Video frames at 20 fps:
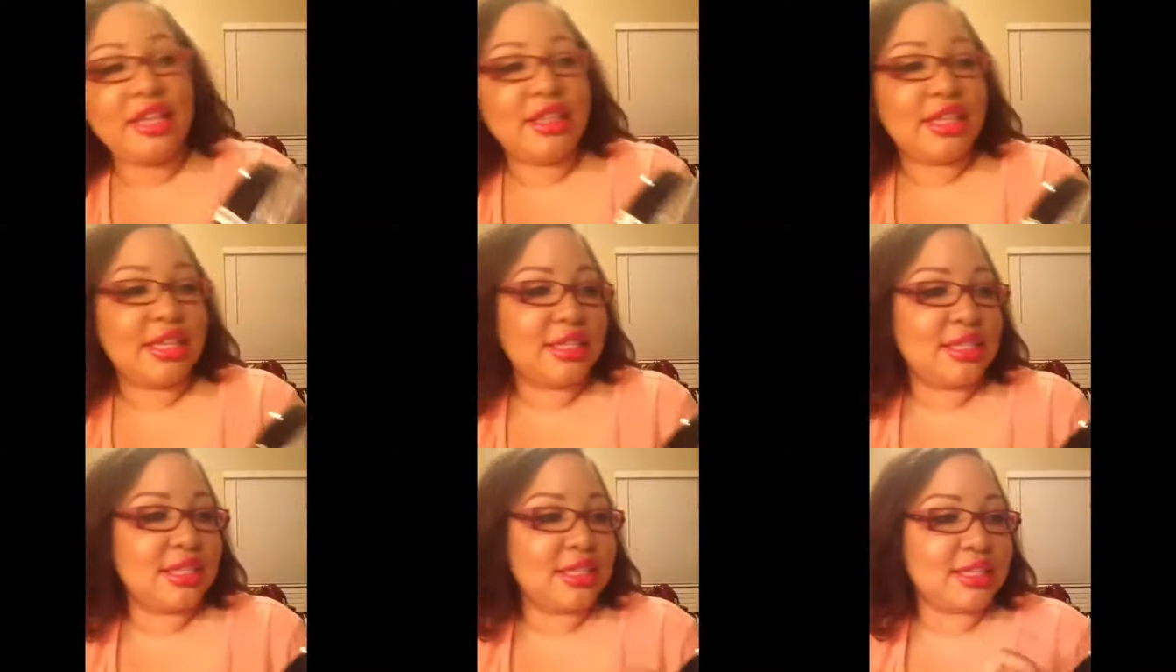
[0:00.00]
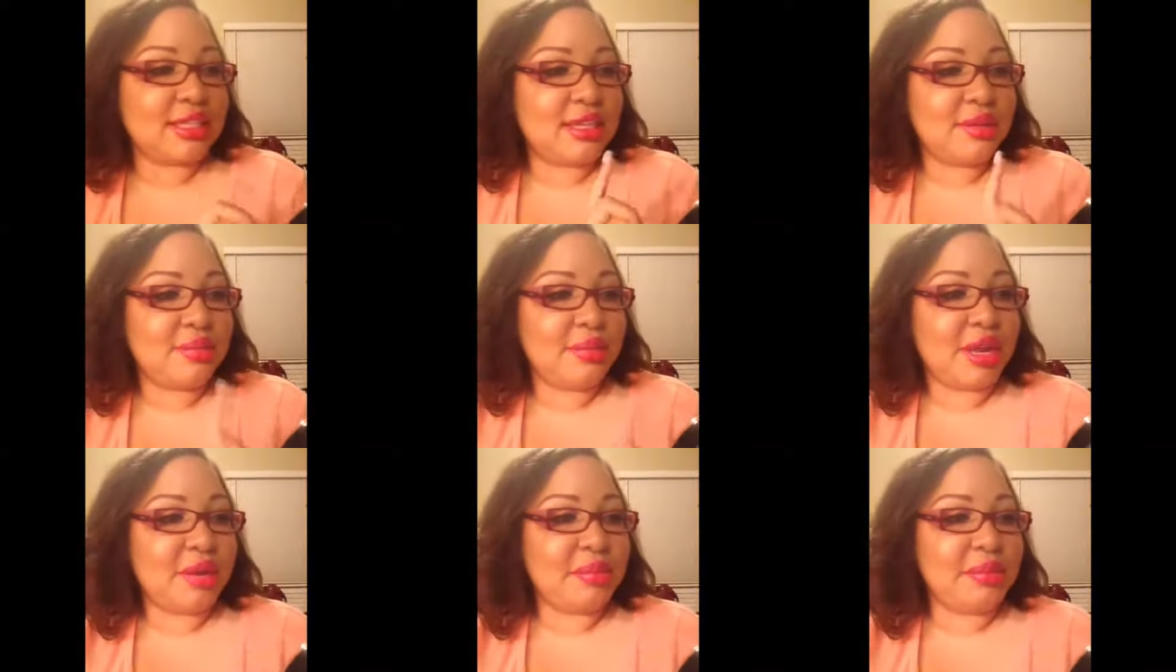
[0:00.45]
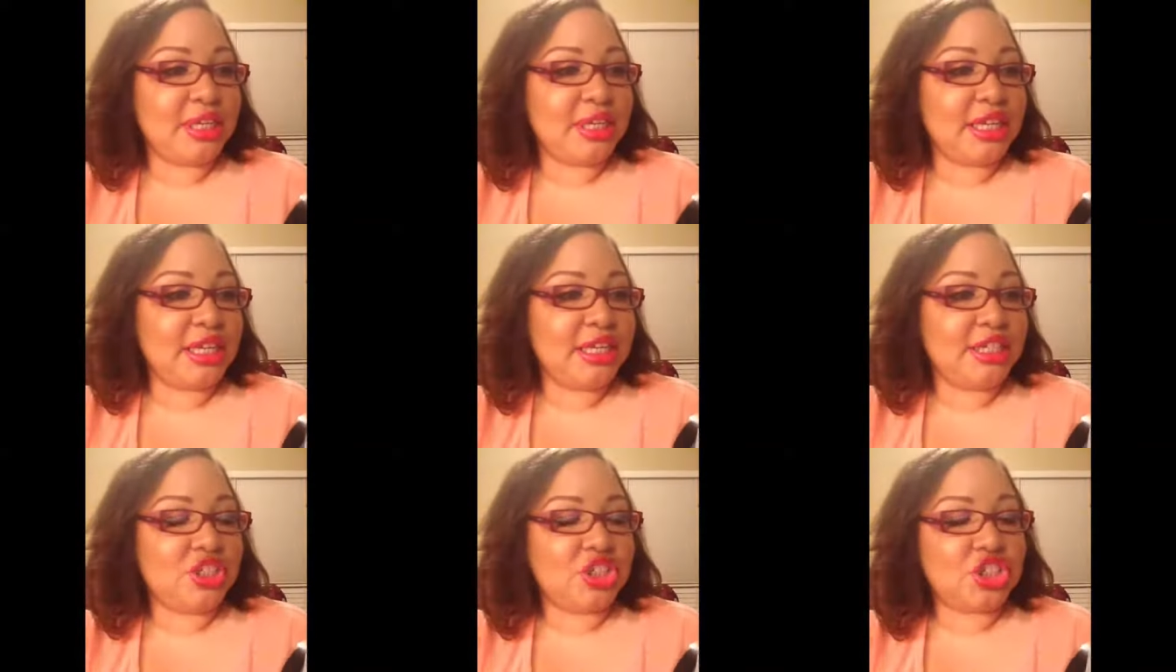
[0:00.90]
This is the
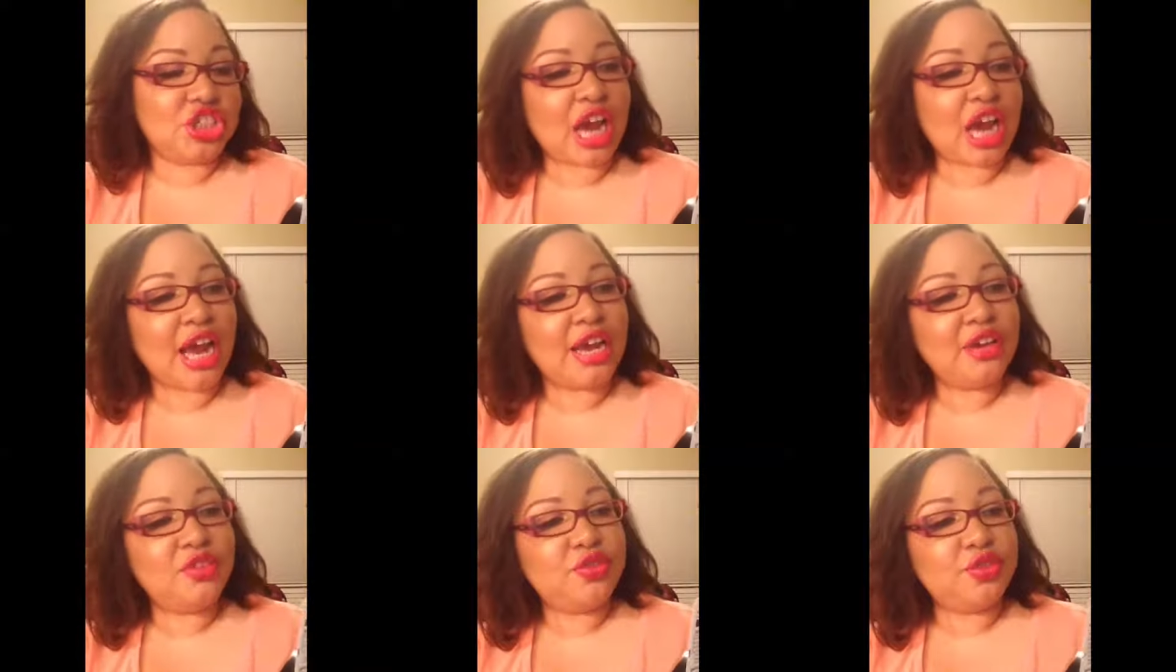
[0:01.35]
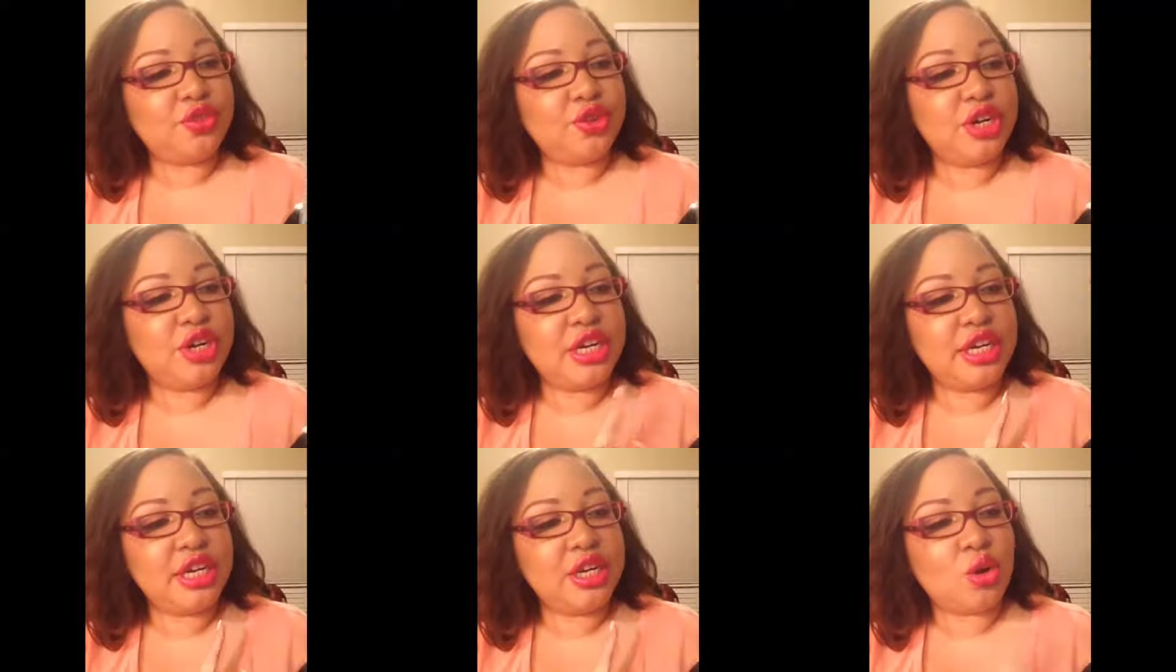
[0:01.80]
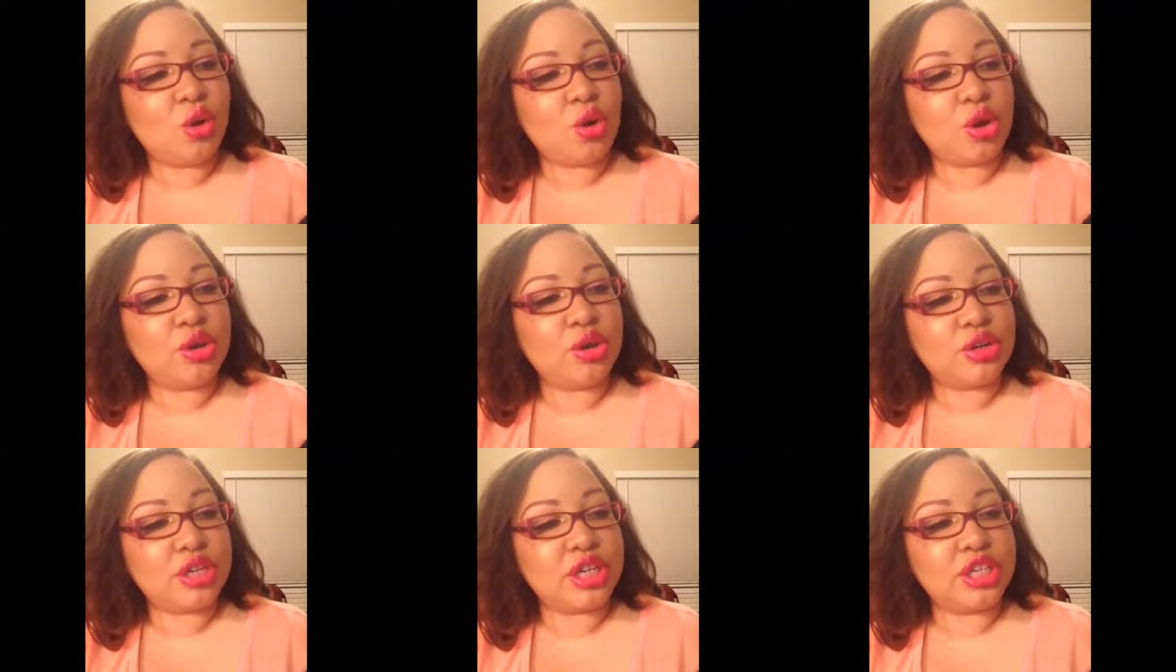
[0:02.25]
Maybelline Shine Free
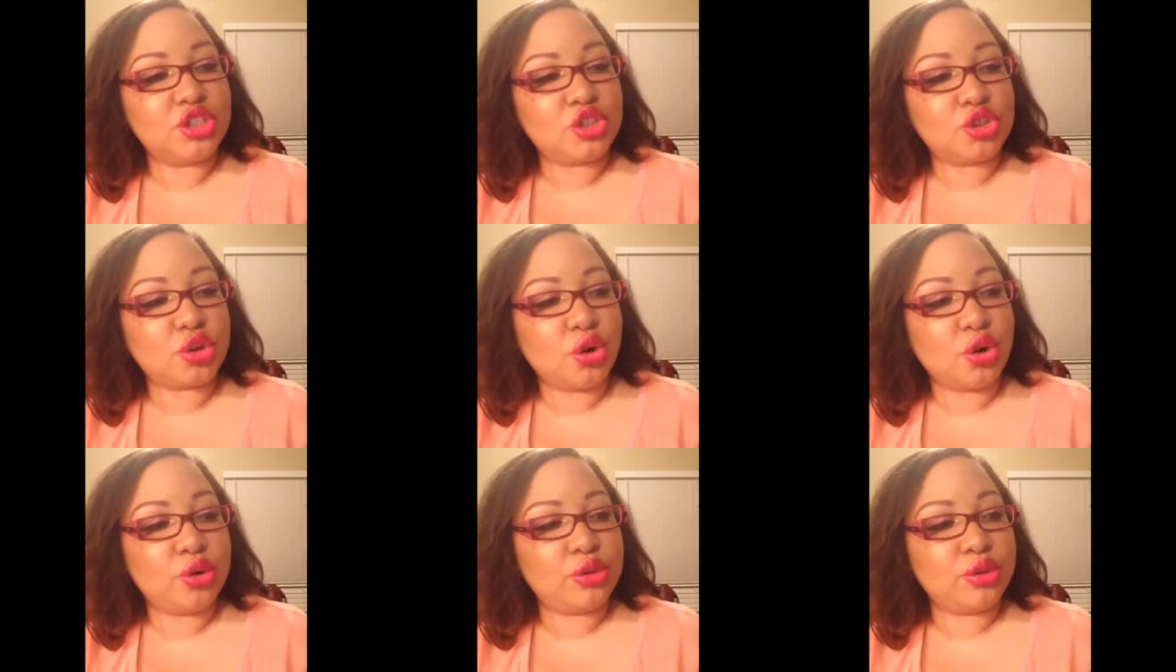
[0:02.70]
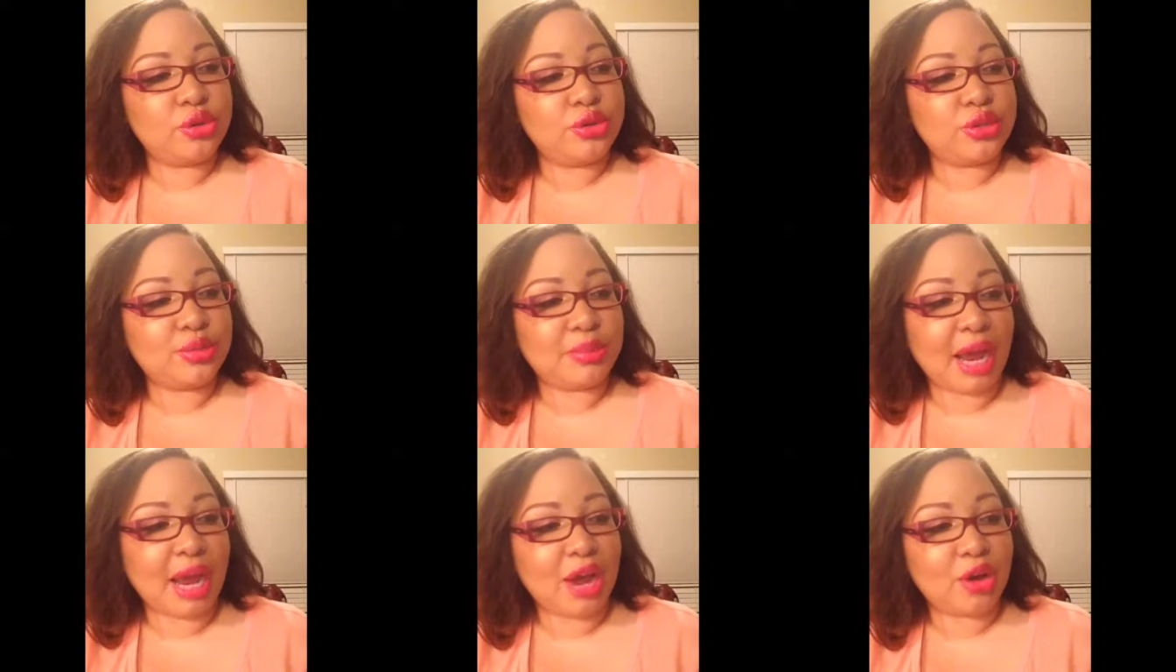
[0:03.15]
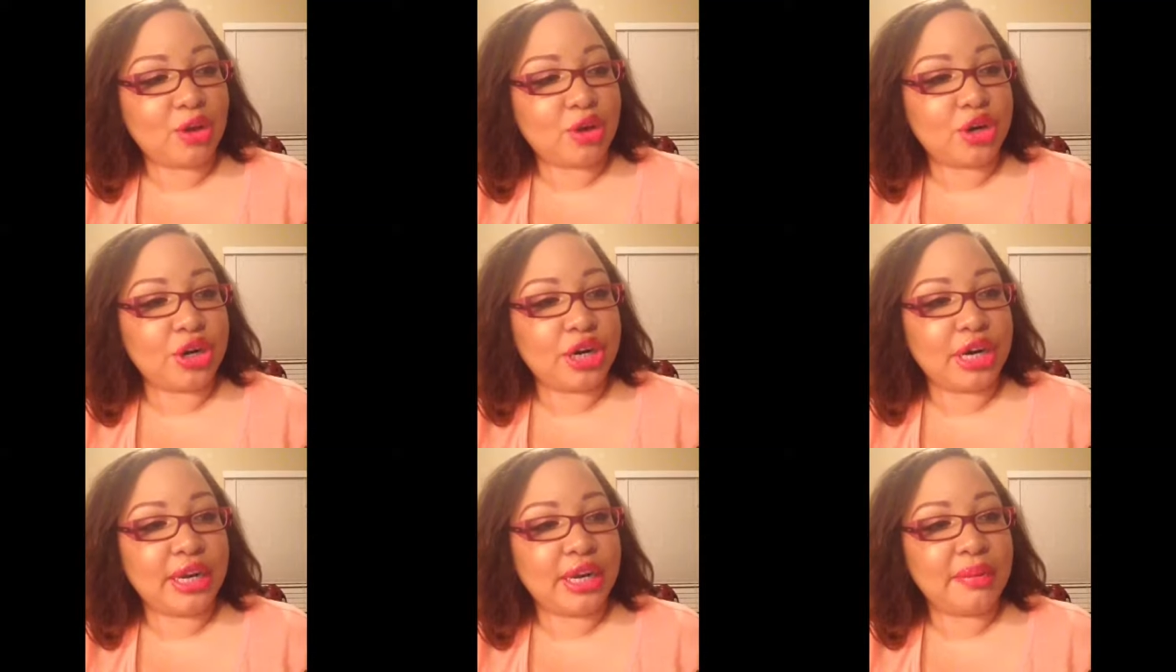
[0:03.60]
Oil Control Loose
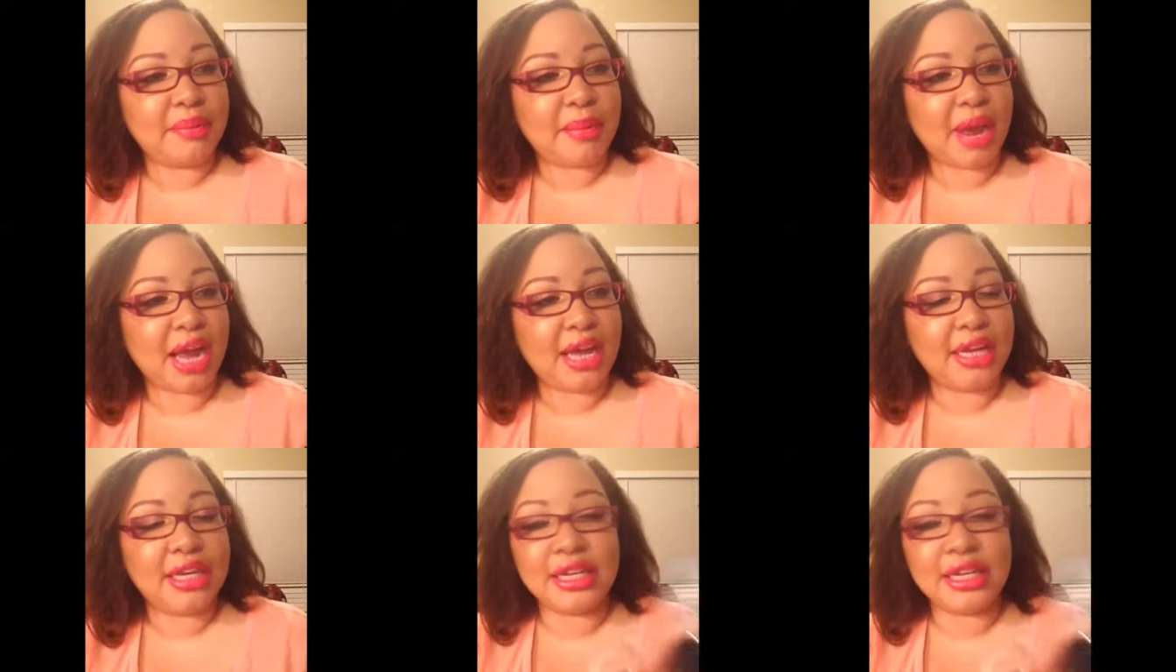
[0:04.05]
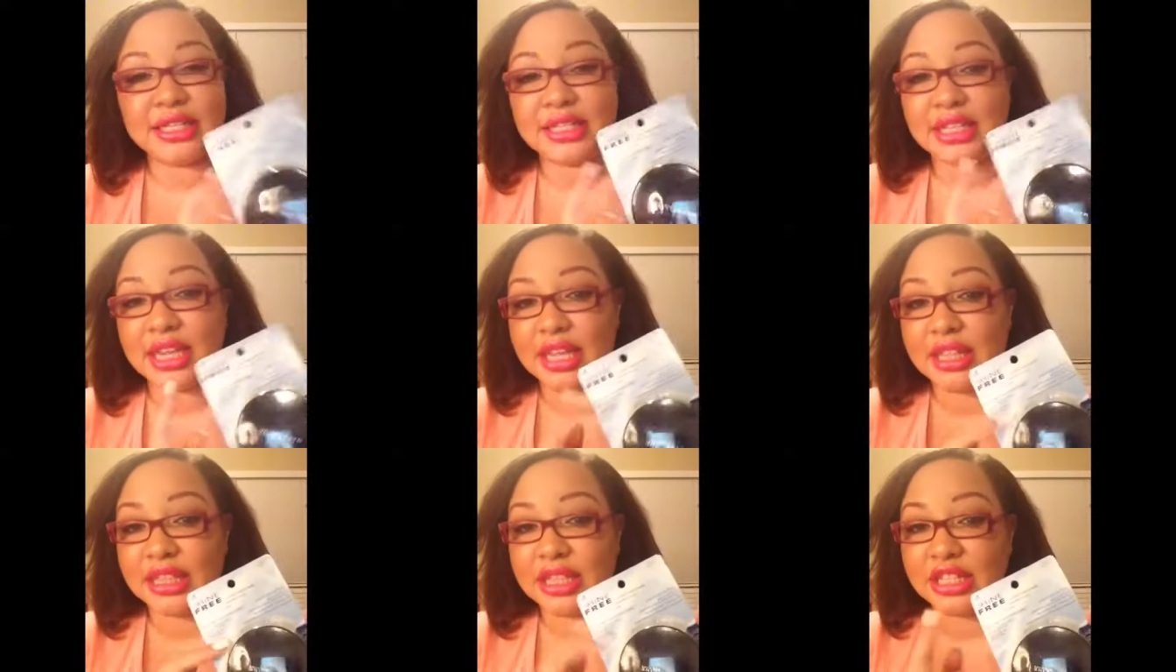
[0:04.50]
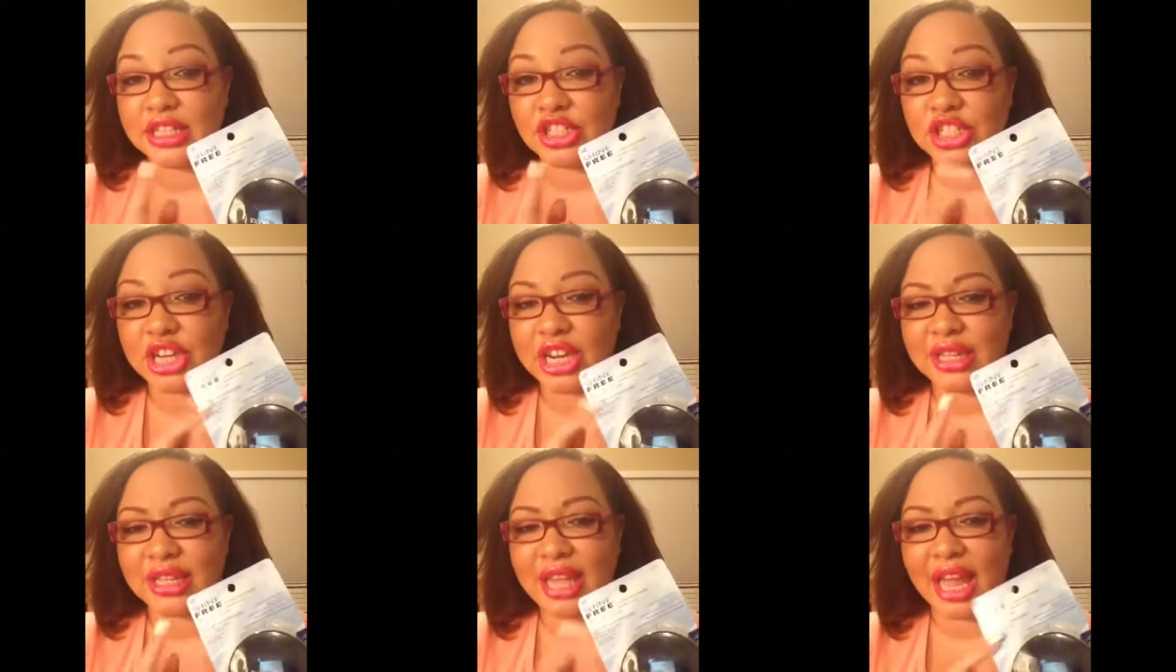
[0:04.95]
Powder and mine is in the
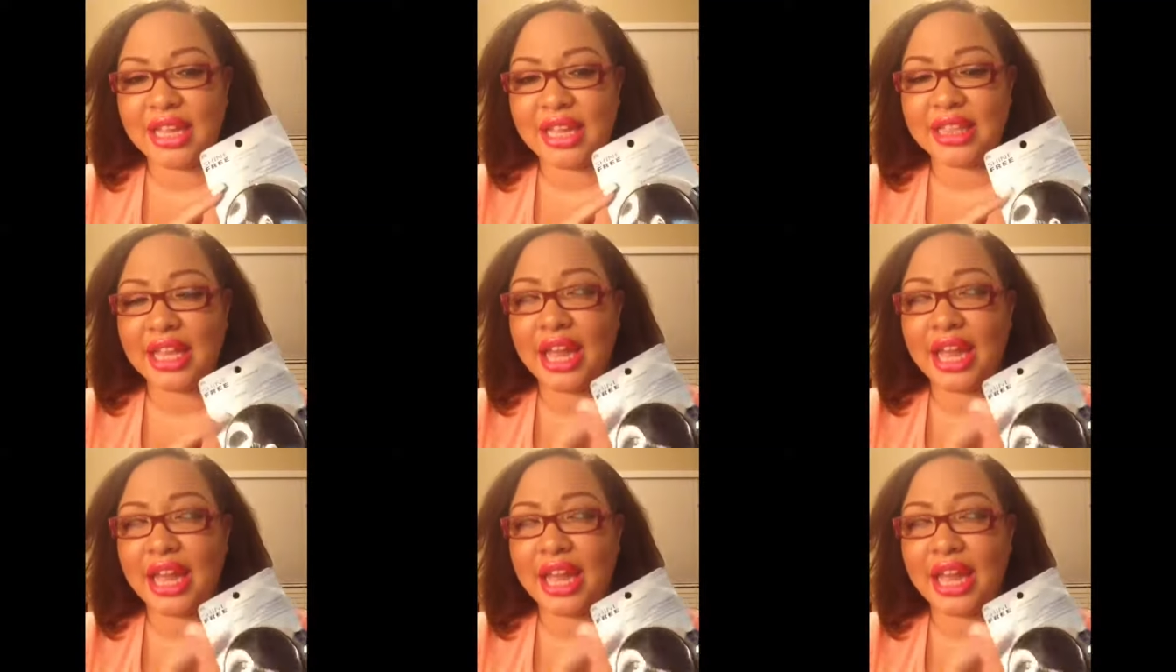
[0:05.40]
shade light.